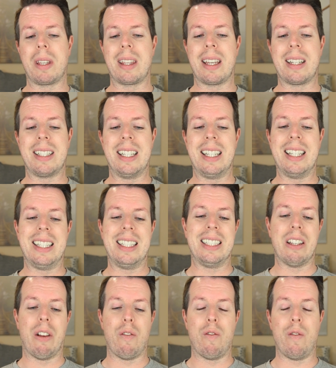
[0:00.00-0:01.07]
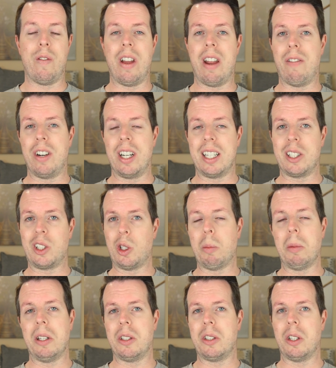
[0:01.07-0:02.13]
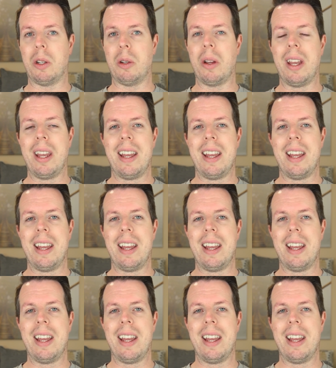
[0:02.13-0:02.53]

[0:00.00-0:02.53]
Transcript: that it is very similar to.